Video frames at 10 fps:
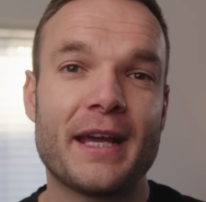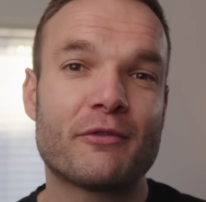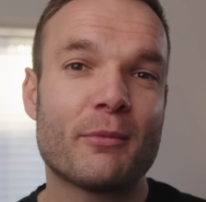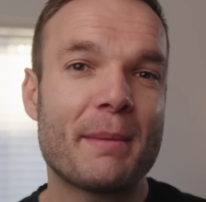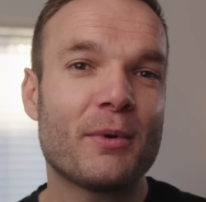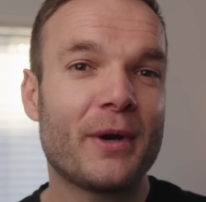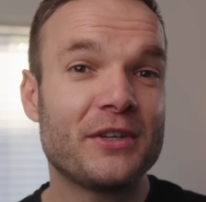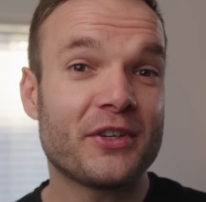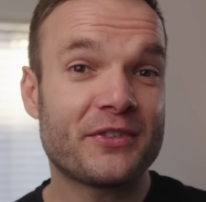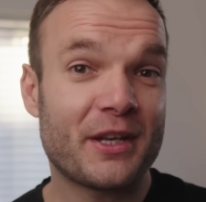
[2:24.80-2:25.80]
Now, remember what I
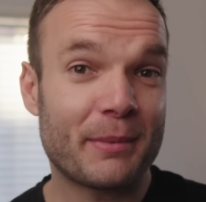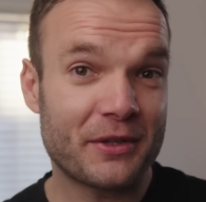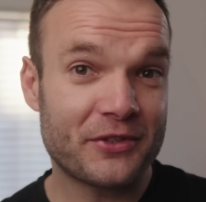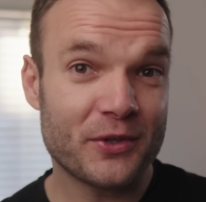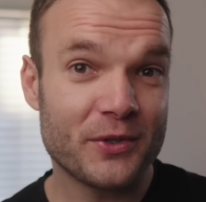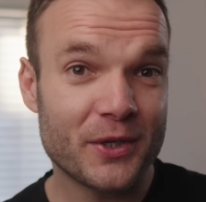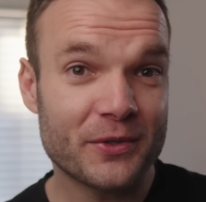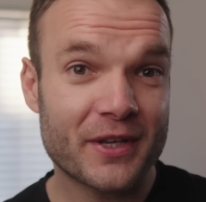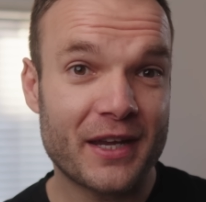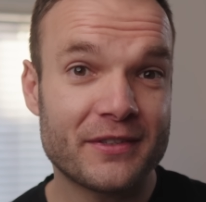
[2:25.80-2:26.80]
just said about the two
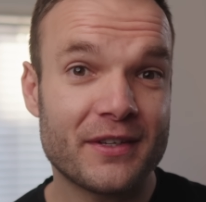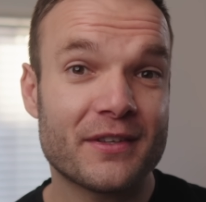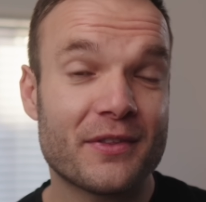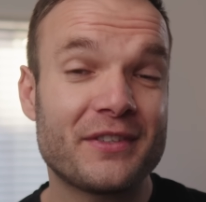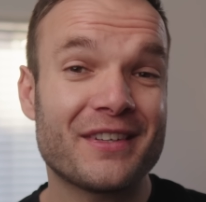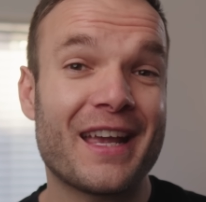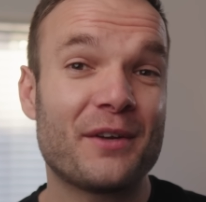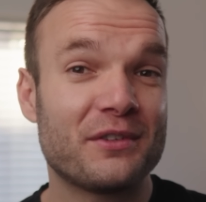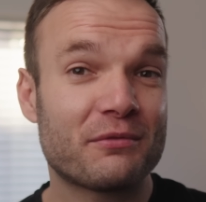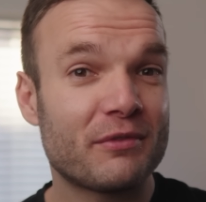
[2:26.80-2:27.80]
use cases? This
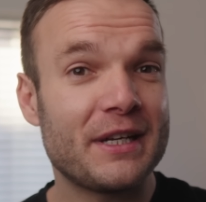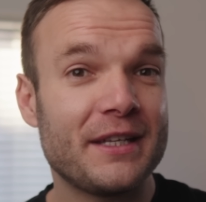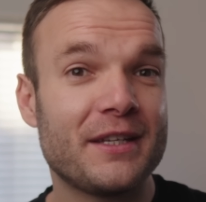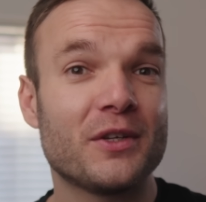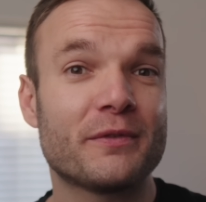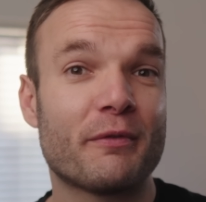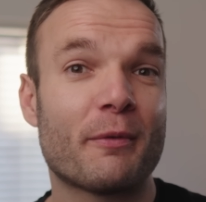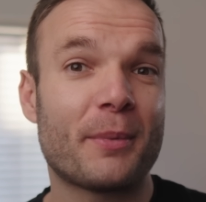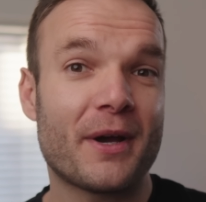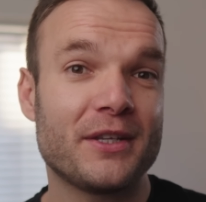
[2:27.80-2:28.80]
account is really useful
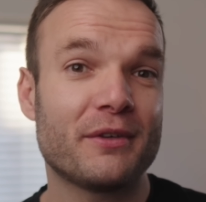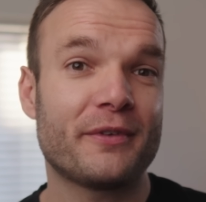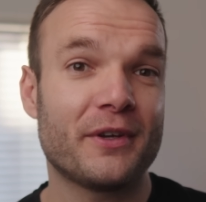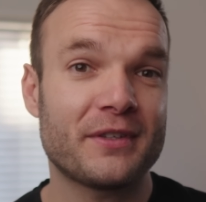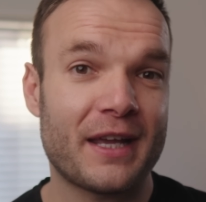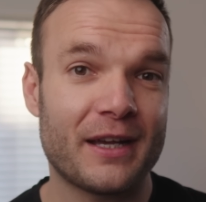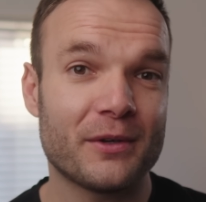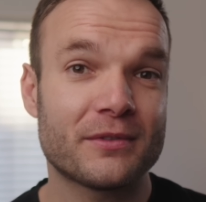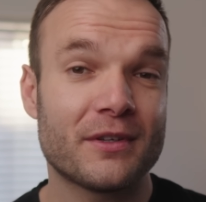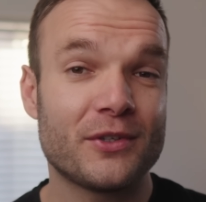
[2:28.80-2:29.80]
for buying your first
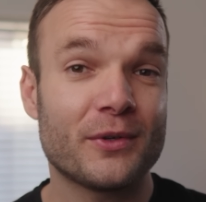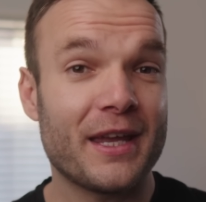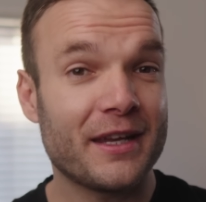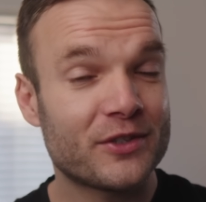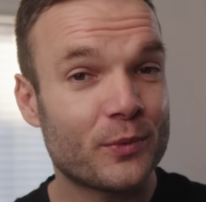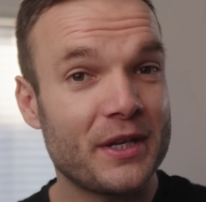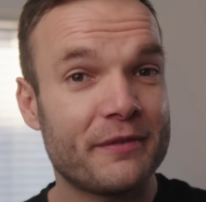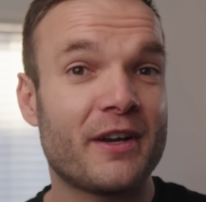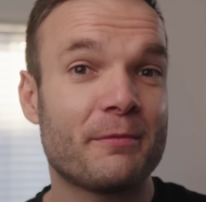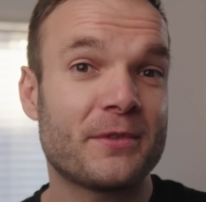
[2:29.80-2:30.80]
house, as you're getting a
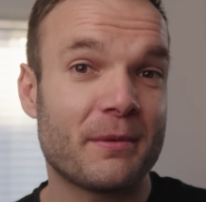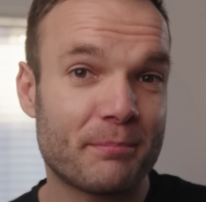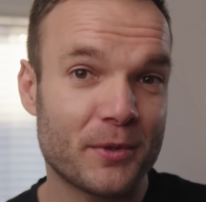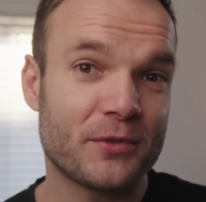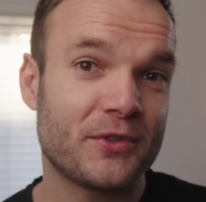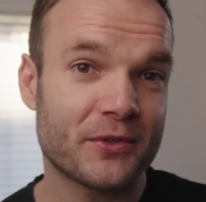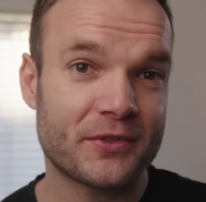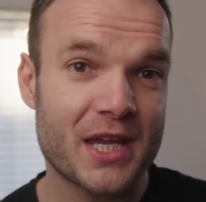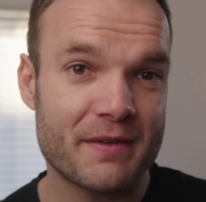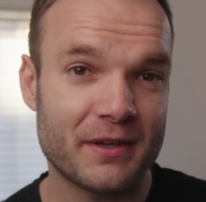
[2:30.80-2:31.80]
25% boost to your
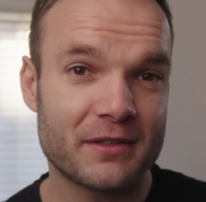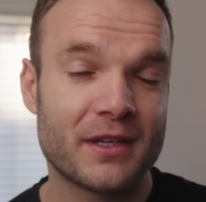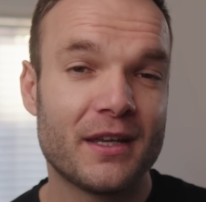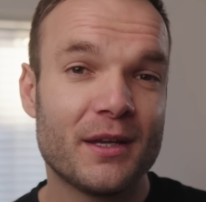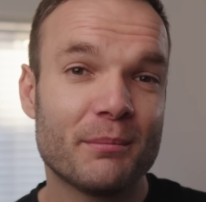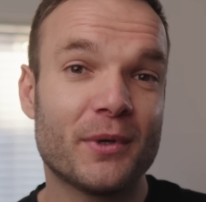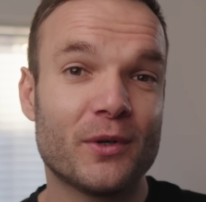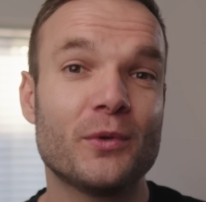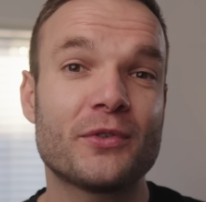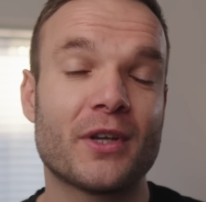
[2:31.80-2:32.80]
savings, but
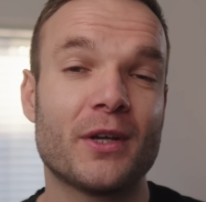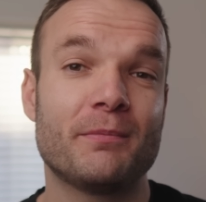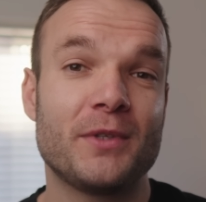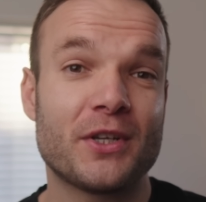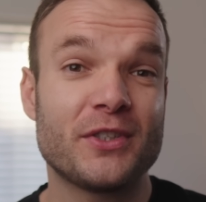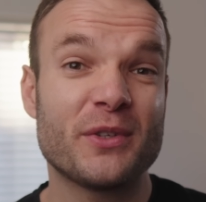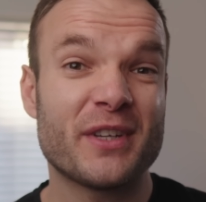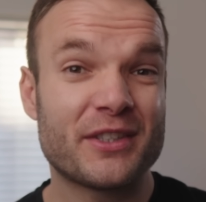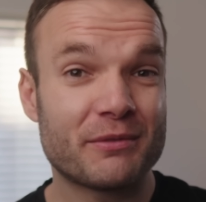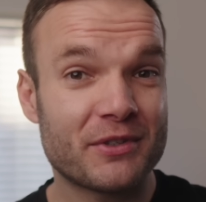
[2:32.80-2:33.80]
also you could use
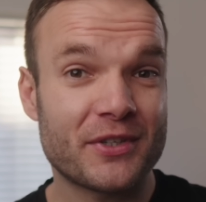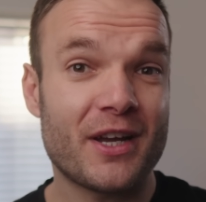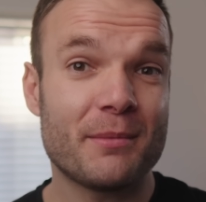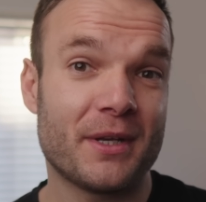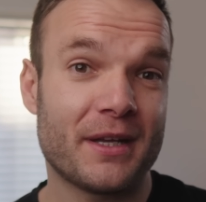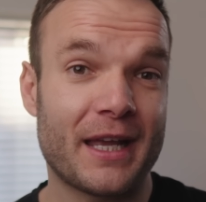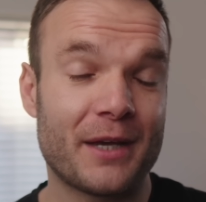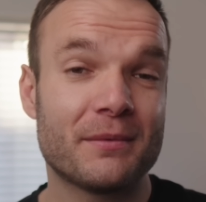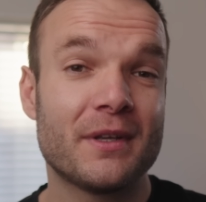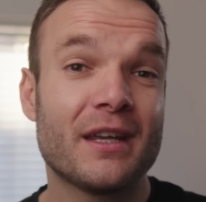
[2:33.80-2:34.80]
it as a retirement
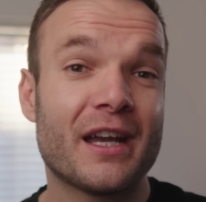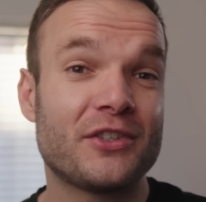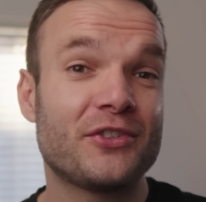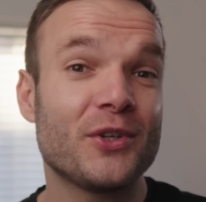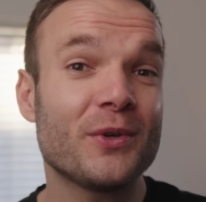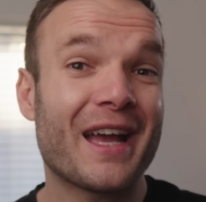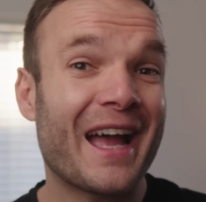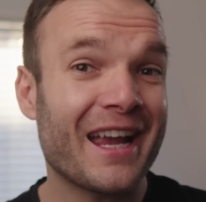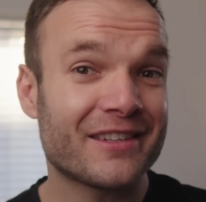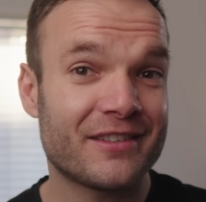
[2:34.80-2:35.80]
account, as you do get
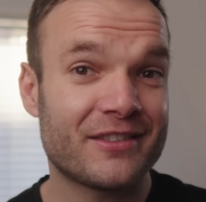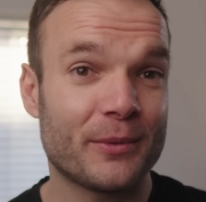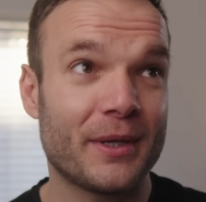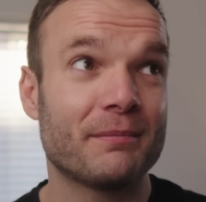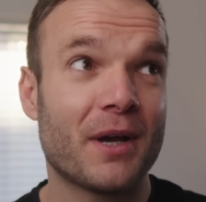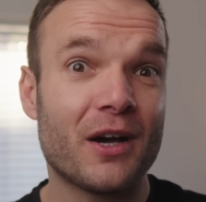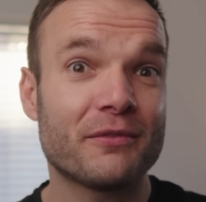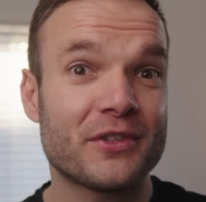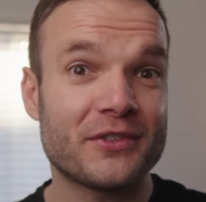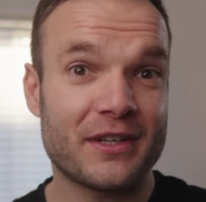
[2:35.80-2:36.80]
access to it
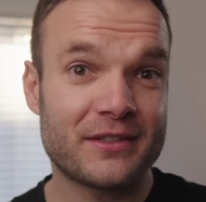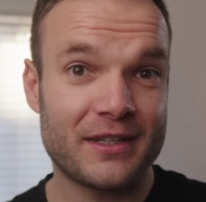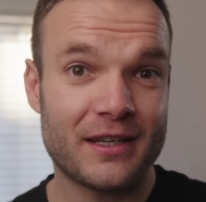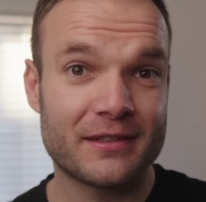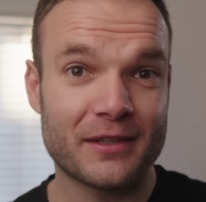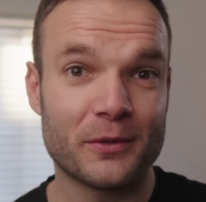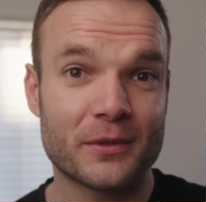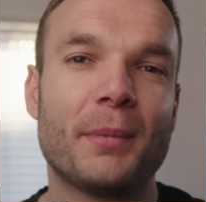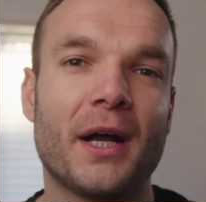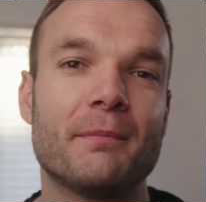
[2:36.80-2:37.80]
after 60 years old.
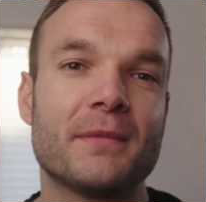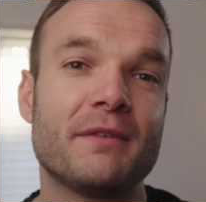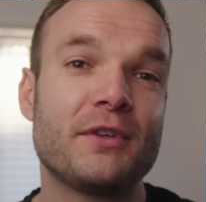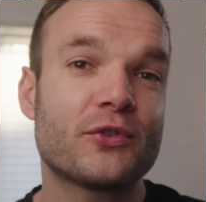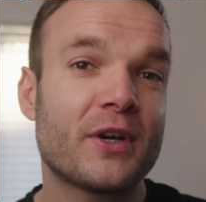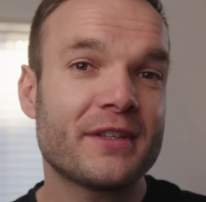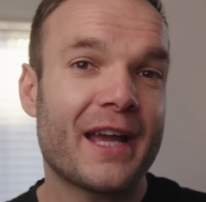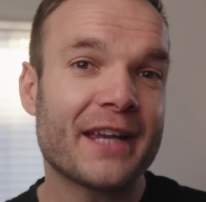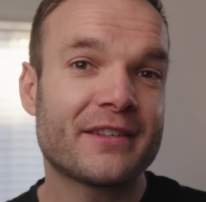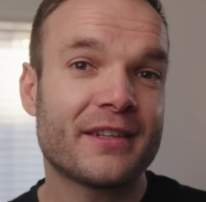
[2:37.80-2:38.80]
But if you try to
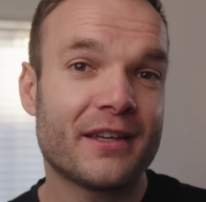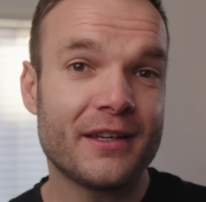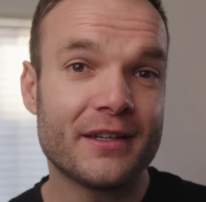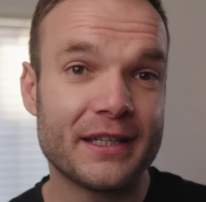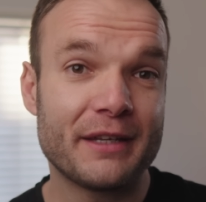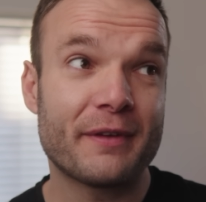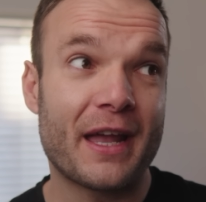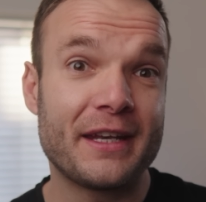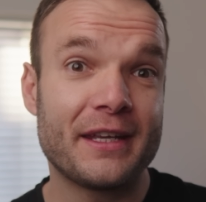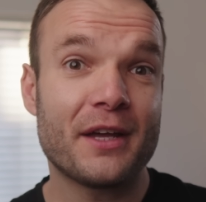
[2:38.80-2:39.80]
access it early for
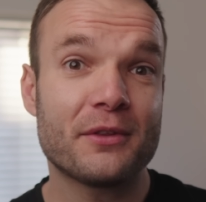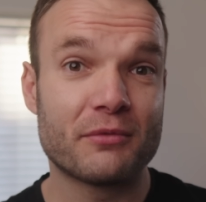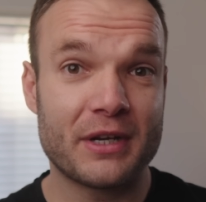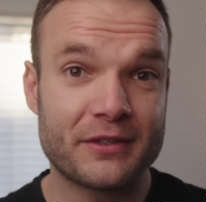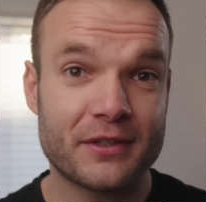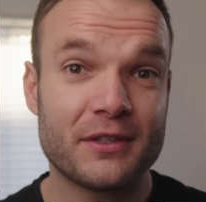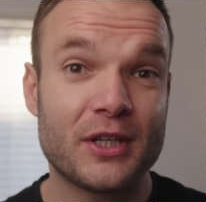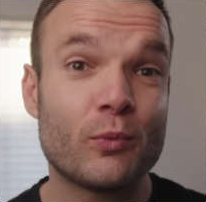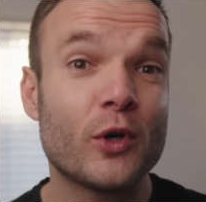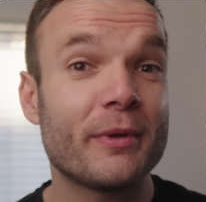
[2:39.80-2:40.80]
any other reason,
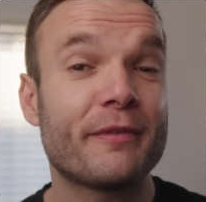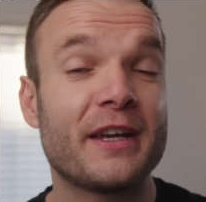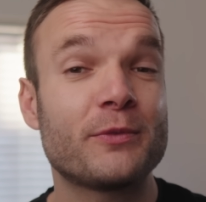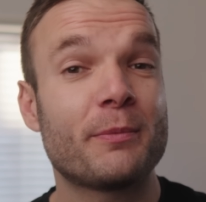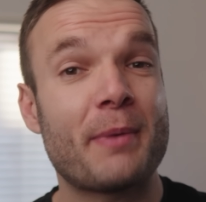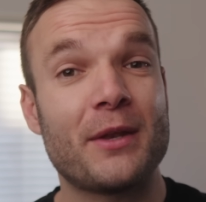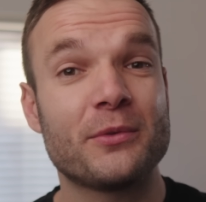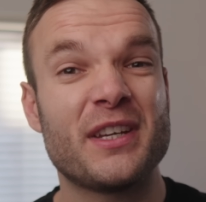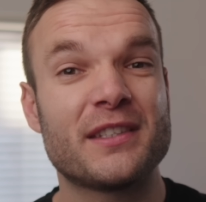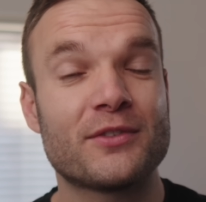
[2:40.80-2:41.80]
you will be faced with
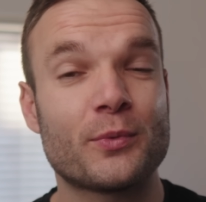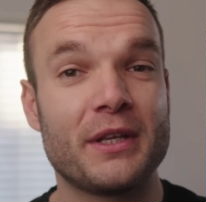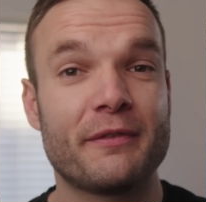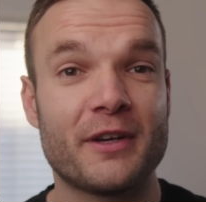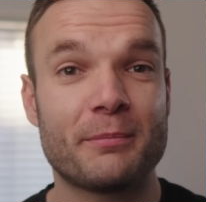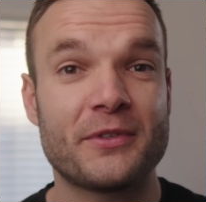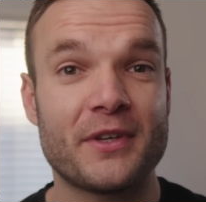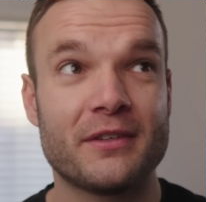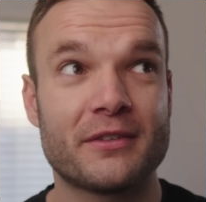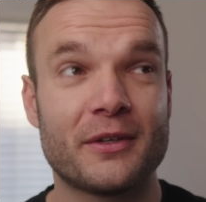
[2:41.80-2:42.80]
penalties of
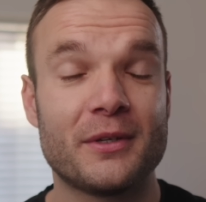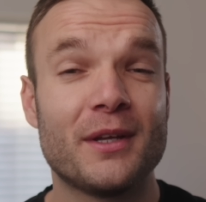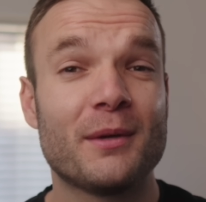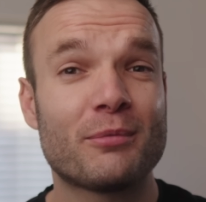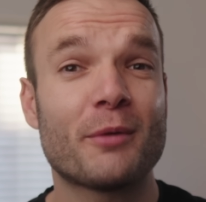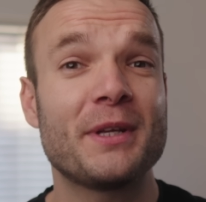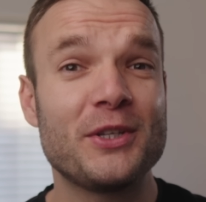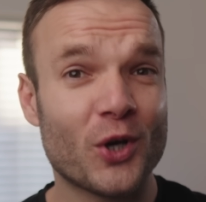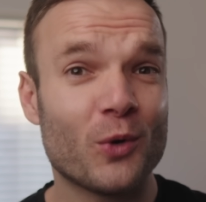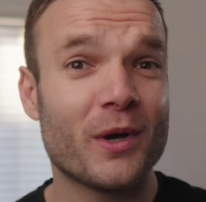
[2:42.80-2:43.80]
25%, so probably
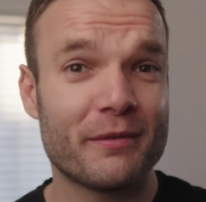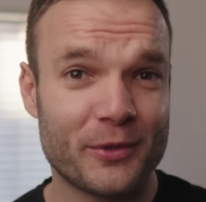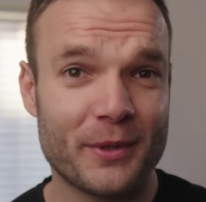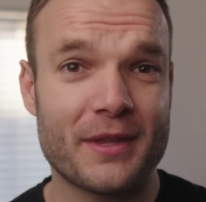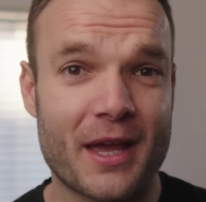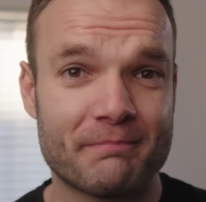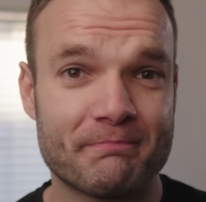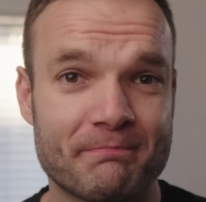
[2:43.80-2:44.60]
not worth doing that.